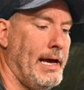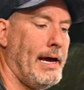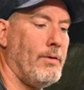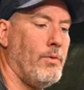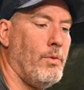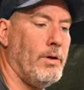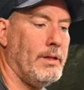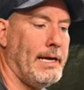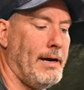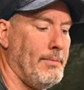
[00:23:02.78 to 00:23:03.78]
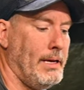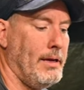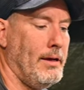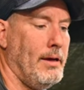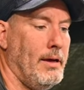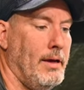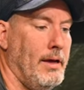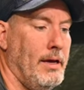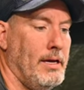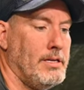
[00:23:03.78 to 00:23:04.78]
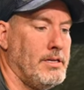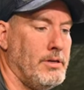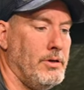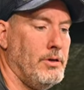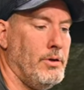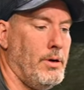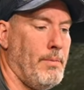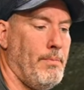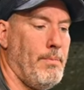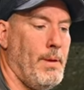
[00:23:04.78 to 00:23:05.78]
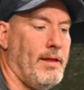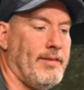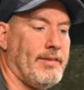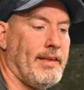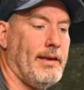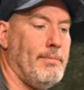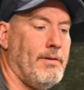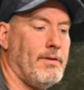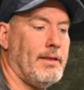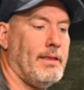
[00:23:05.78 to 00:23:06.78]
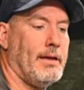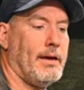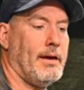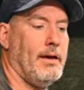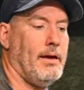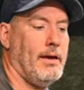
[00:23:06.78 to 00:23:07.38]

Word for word: that will allow me to skim everything